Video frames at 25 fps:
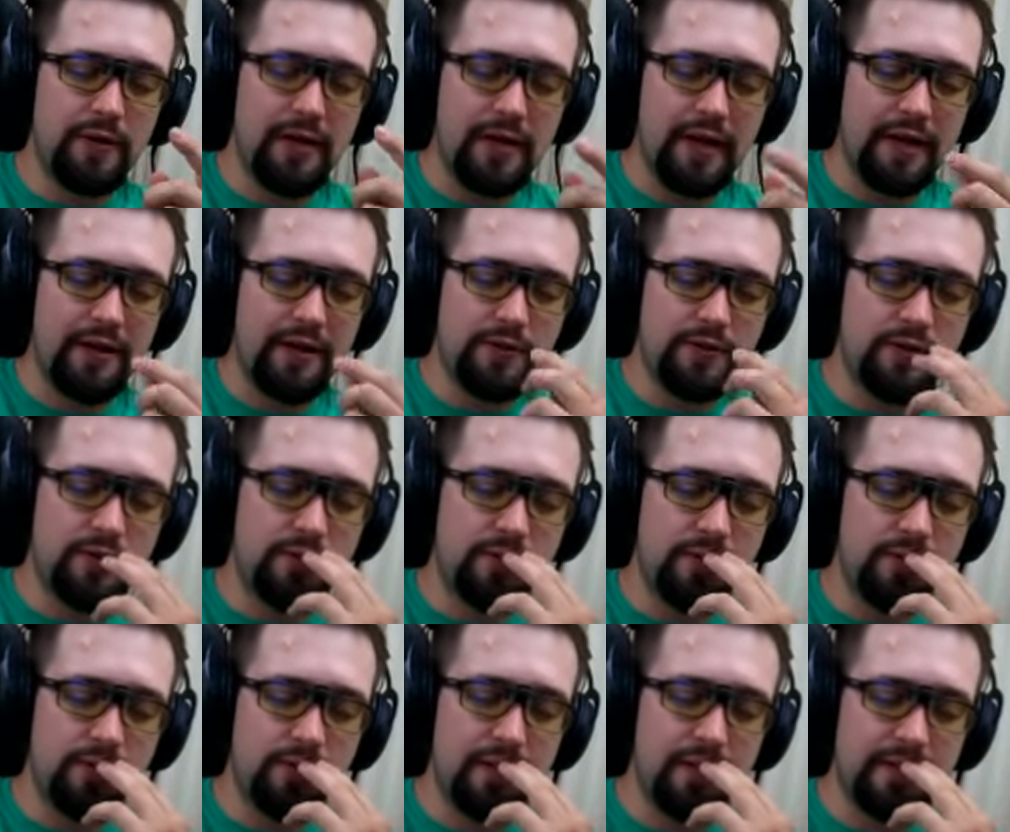I also
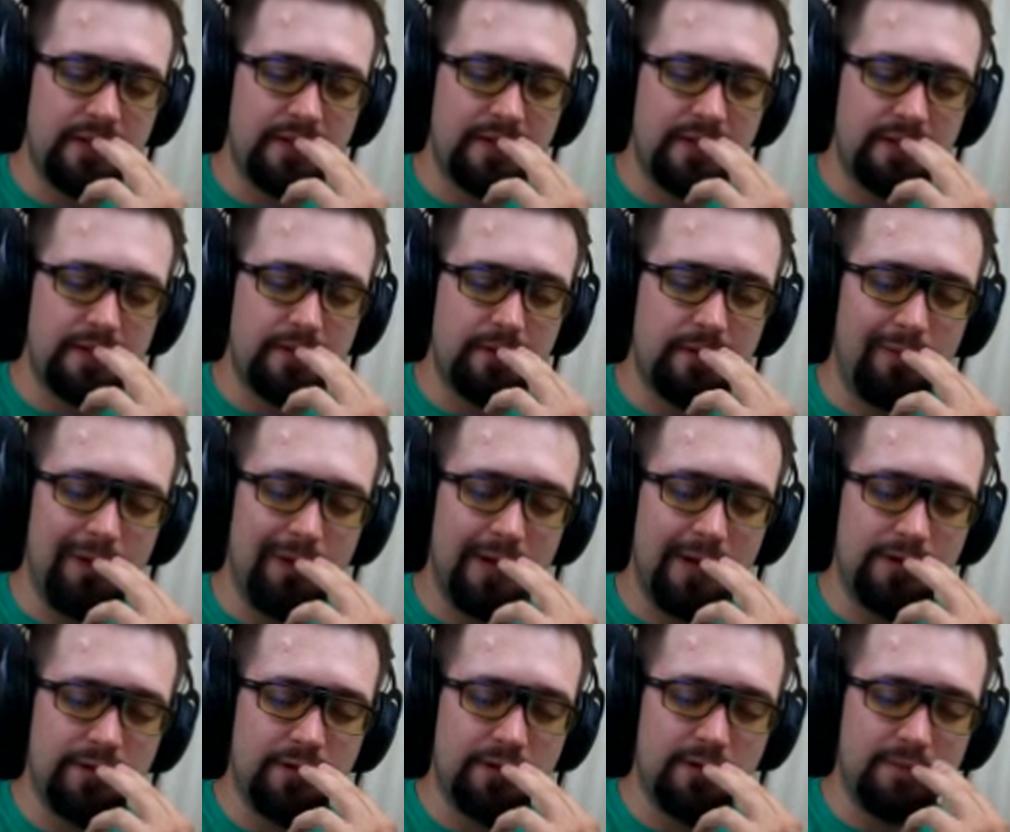do like to
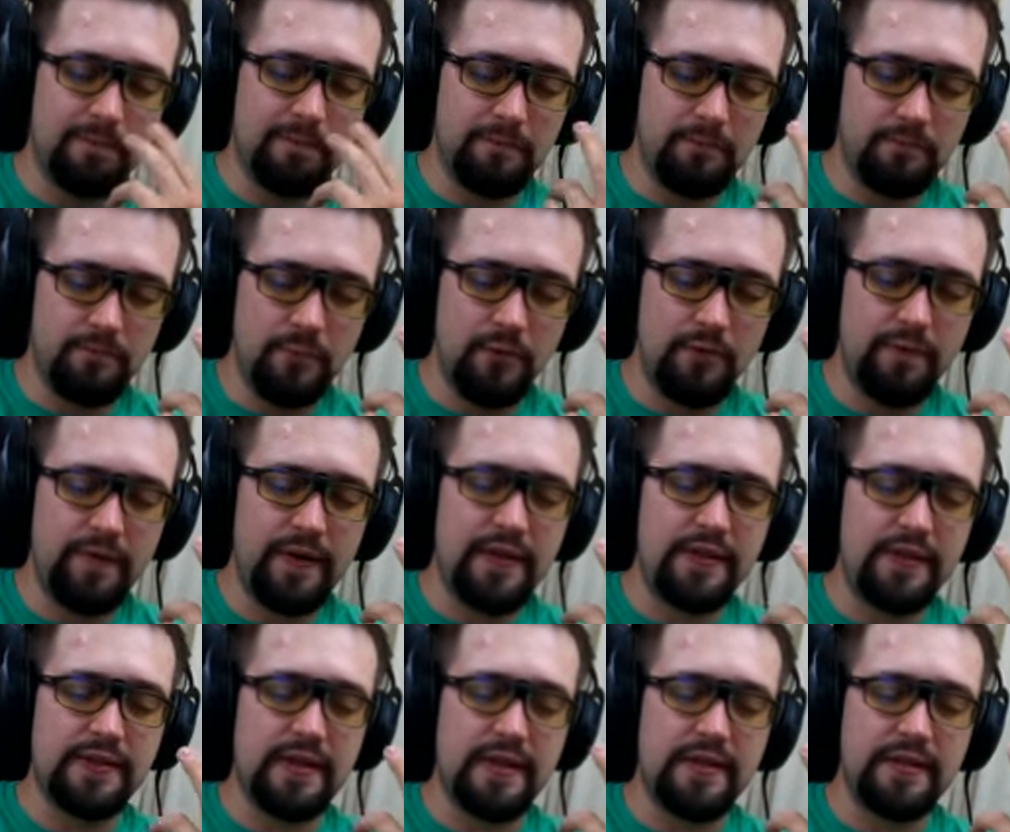watch
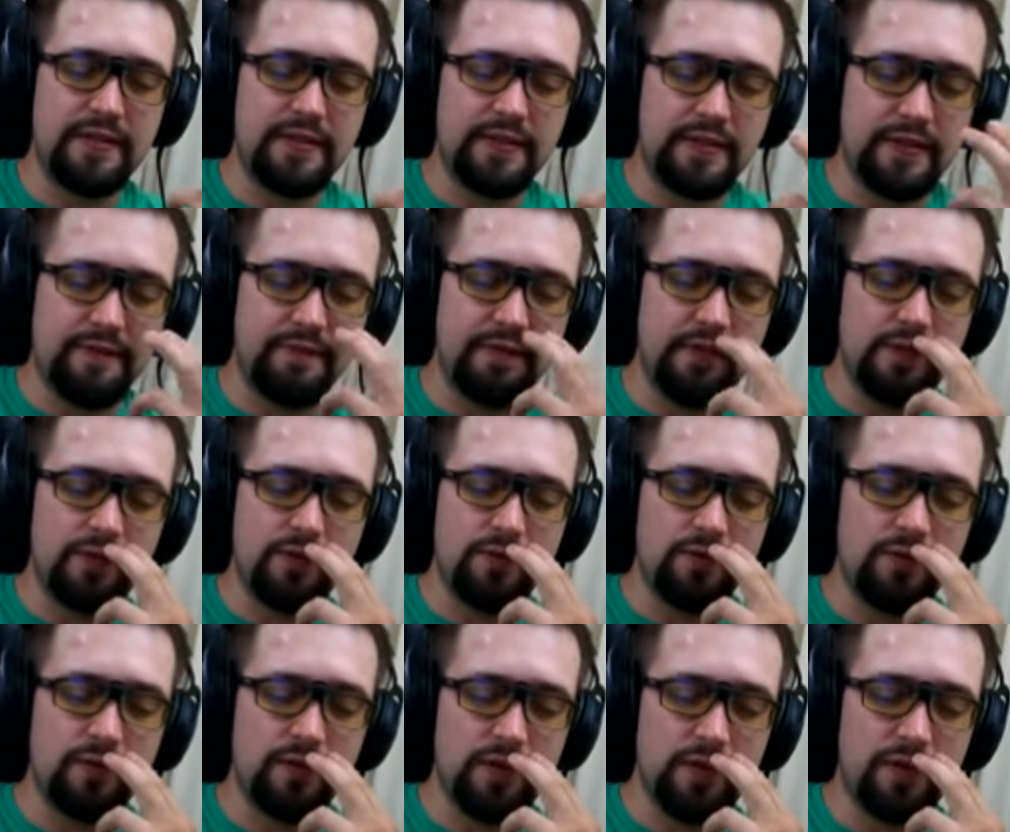movies and TV
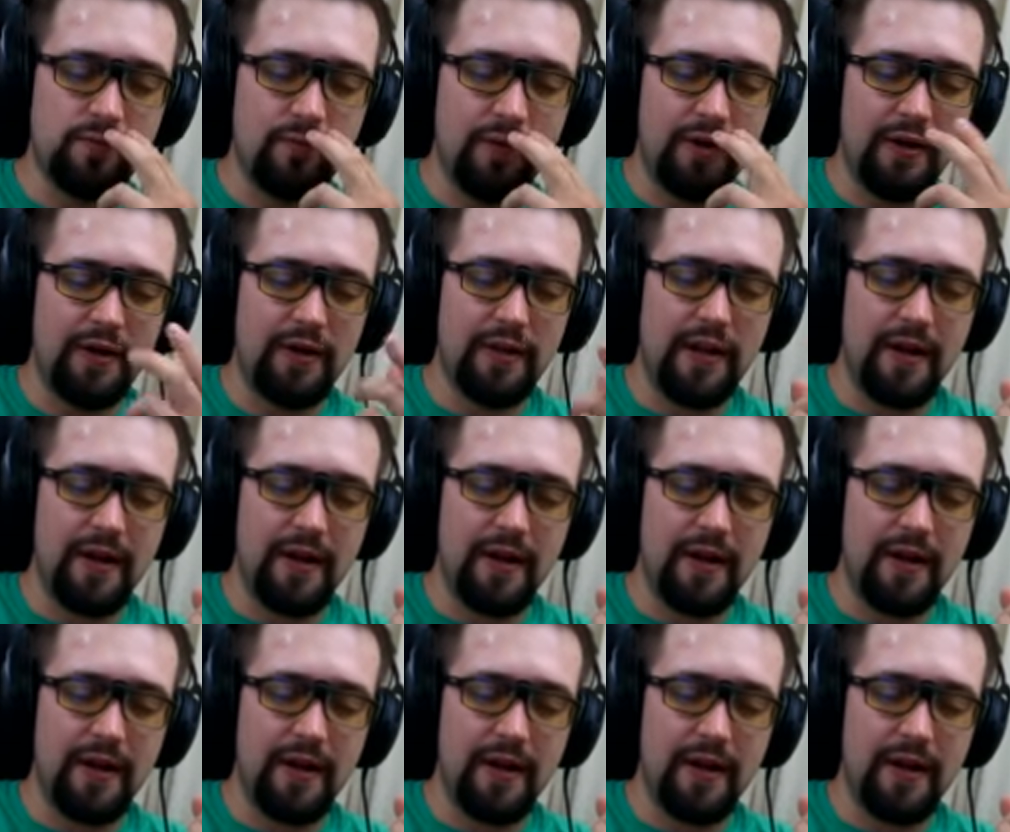shows as well.